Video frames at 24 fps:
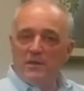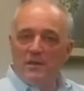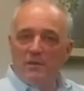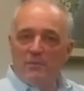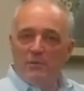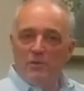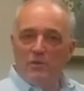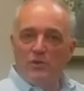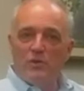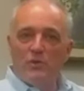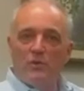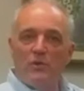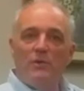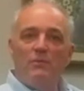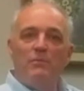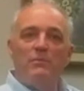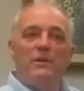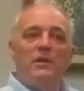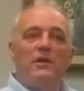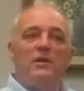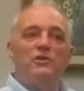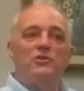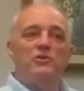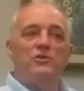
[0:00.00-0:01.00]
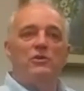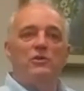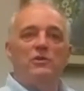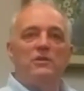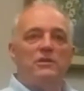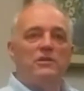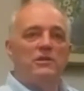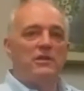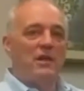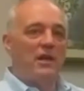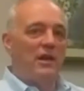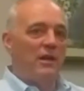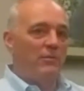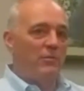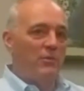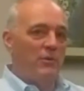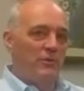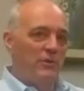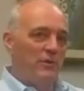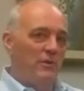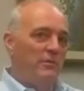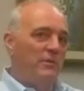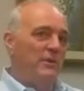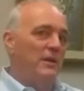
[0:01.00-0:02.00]
some in Europe, because you can Skype
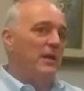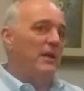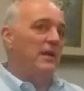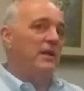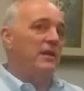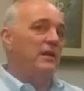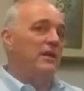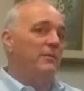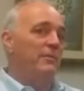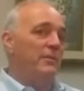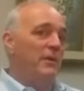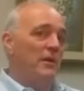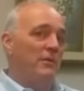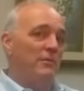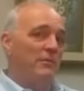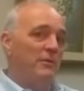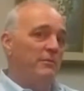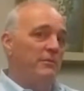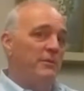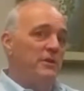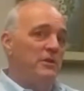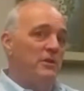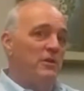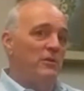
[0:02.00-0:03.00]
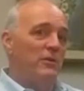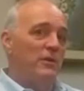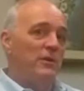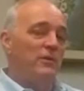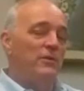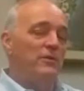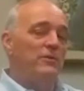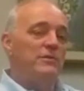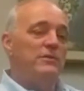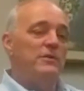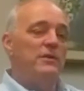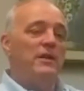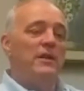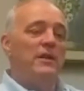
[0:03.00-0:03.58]
with them, and I can email them the materials